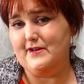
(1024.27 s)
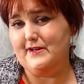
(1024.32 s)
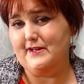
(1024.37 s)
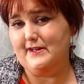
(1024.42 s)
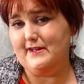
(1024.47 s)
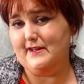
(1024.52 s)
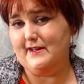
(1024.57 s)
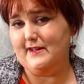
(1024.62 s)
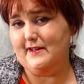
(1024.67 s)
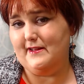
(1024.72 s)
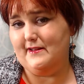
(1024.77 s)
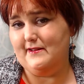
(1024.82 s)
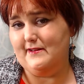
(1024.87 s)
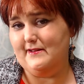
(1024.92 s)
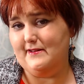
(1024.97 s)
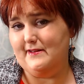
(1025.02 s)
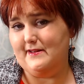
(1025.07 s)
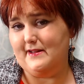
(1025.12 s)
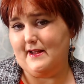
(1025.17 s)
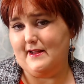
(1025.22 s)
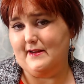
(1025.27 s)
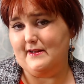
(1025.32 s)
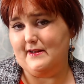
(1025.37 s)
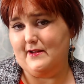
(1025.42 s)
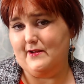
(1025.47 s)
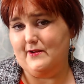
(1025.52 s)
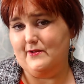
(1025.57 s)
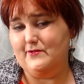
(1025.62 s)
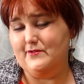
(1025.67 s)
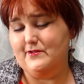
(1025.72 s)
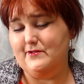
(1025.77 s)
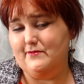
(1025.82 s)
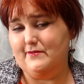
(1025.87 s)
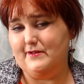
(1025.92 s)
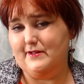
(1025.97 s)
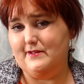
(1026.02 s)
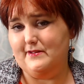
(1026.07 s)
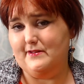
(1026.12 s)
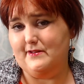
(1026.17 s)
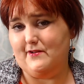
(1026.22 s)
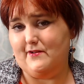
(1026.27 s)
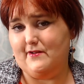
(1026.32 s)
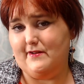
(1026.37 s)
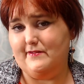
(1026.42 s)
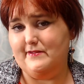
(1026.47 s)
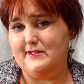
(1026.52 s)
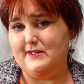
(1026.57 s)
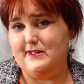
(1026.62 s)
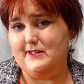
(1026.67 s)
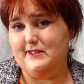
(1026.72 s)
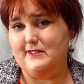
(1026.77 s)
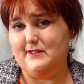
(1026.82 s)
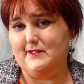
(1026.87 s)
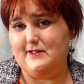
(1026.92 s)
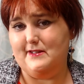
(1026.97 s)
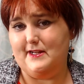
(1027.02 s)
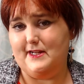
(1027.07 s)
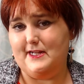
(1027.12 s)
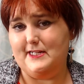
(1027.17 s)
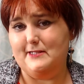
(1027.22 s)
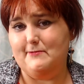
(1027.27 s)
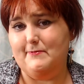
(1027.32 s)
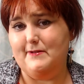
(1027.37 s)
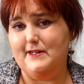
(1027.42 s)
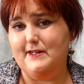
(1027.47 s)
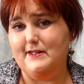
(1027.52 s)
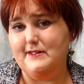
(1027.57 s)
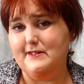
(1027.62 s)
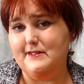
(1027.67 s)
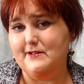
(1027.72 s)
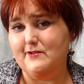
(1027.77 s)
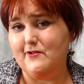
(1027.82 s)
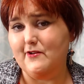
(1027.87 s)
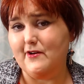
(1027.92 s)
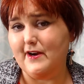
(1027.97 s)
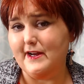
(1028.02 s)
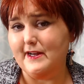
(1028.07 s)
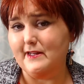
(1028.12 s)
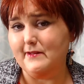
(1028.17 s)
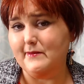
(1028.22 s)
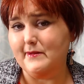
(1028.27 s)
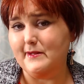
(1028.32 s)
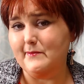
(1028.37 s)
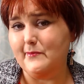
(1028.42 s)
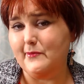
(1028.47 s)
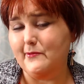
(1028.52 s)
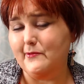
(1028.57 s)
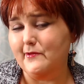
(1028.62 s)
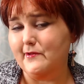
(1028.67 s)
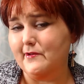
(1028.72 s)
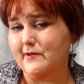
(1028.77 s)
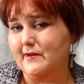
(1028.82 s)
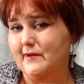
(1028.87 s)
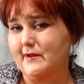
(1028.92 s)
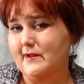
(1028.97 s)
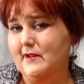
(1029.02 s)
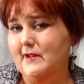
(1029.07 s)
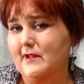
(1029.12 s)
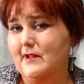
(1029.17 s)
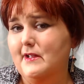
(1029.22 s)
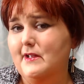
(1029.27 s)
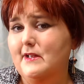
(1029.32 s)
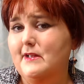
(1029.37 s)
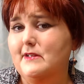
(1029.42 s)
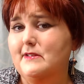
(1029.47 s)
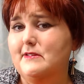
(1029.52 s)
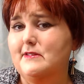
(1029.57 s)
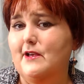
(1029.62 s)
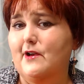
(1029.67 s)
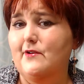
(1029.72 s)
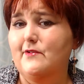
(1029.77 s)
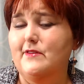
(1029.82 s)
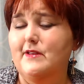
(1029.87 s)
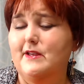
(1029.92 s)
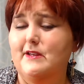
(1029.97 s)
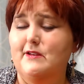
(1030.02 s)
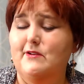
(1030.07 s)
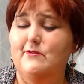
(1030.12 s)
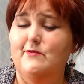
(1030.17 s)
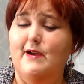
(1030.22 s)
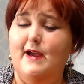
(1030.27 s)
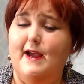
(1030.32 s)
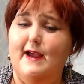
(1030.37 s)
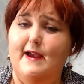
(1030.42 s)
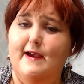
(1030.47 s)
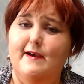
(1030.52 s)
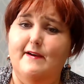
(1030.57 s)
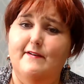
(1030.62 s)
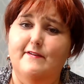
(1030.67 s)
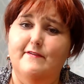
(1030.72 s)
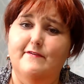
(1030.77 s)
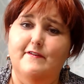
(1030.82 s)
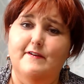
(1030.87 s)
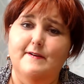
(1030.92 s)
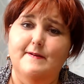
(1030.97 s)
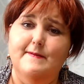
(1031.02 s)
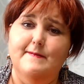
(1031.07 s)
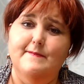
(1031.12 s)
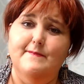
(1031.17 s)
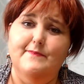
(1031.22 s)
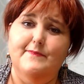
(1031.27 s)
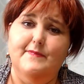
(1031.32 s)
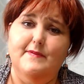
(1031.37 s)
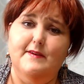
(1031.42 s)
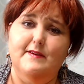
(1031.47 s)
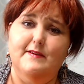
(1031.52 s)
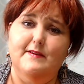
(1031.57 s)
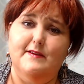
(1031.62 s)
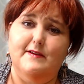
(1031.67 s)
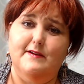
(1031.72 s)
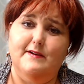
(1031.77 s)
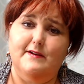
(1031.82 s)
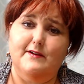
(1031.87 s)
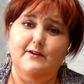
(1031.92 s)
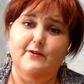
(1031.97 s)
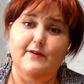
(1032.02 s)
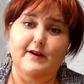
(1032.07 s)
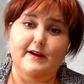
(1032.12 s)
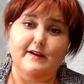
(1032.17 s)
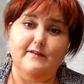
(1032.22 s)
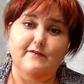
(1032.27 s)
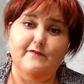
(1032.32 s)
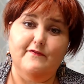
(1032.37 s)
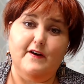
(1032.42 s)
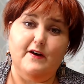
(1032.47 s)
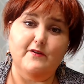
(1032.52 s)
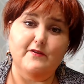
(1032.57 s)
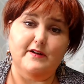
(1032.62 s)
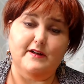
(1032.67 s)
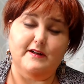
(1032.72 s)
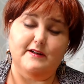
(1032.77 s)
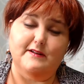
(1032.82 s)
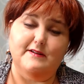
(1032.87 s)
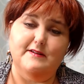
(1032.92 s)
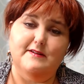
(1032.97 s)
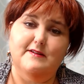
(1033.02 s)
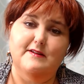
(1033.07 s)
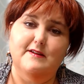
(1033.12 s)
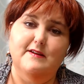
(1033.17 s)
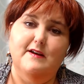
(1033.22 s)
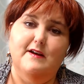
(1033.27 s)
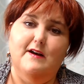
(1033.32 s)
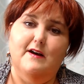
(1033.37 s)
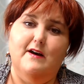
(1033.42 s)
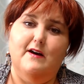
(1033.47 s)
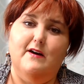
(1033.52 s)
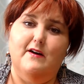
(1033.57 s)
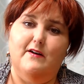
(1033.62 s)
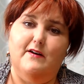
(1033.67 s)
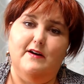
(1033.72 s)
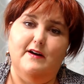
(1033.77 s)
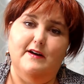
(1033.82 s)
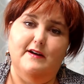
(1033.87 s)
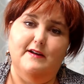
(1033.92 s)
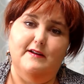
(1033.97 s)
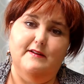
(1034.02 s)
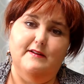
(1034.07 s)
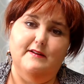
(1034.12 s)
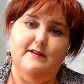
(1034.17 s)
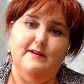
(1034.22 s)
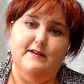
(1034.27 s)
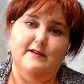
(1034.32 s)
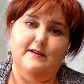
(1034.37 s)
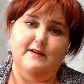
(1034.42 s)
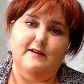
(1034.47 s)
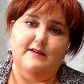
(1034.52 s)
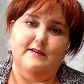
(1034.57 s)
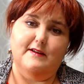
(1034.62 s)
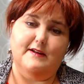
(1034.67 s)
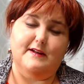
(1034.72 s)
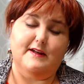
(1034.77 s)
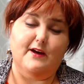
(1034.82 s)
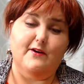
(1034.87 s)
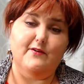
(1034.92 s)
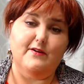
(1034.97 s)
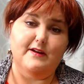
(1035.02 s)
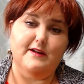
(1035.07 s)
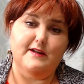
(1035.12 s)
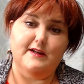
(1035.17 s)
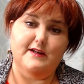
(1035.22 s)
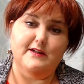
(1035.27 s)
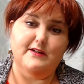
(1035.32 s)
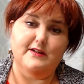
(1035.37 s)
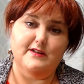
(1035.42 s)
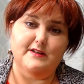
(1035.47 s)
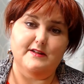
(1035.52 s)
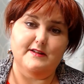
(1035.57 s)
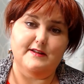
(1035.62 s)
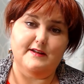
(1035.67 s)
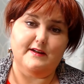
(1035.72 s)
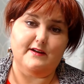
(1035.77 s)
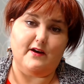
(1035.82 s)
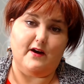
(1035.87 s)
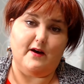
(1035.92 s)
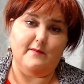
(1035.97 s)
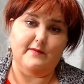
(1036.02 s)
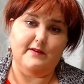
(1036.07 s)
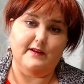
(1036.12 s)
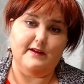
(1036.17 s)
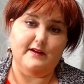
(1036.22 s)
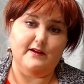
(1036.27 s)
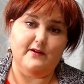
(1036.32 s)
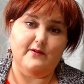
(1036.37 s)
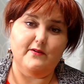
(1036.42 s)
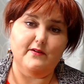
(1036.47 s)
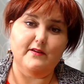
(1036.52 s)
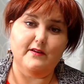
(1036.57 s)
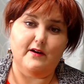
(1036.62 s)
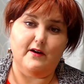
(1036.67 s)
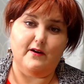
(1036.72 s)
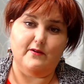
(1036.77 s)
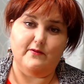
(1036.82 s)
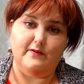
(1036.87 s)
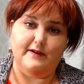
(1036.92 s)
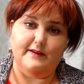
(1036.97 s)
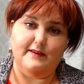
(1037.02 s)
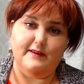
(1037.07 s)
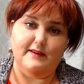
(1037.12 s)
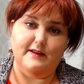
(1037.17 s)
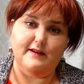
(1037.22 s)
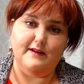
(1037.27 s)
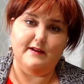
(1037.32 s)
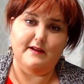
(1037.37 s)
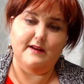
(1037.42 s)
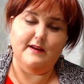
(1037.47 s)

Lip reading: to get diagnosed with Tarlov Cyst disease, but it's incredibly important so that you have the correct focus on the co-conditions that commonly go along with it,